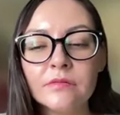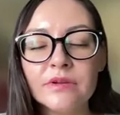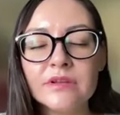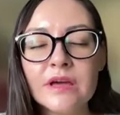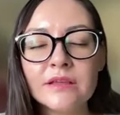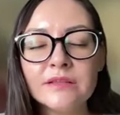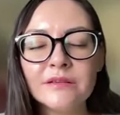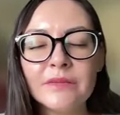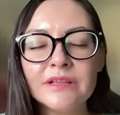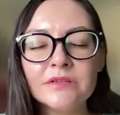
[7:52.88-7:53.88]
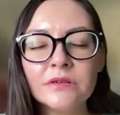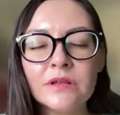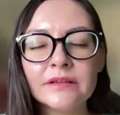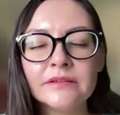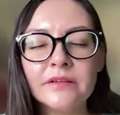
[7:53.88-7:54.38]
but not as a mental
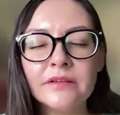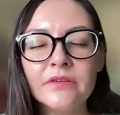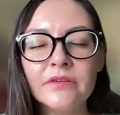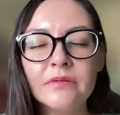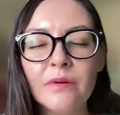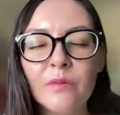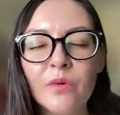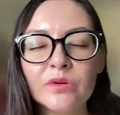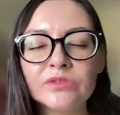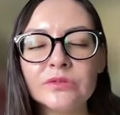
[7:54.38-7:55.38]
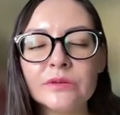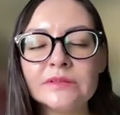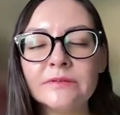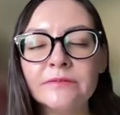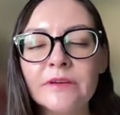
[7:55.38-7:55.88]
activity, but more so
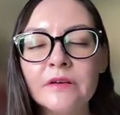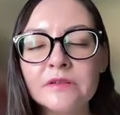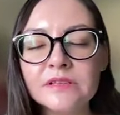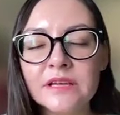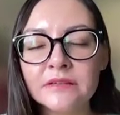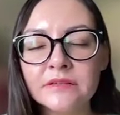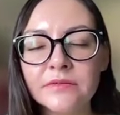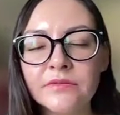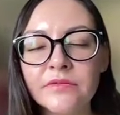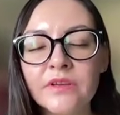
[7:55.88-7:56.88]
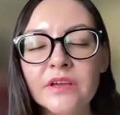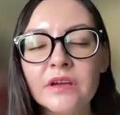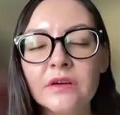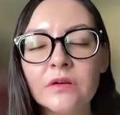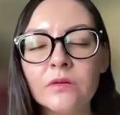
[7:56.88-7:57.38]
as a felt sense,
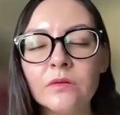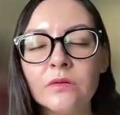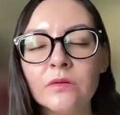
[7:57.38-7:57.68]
feel.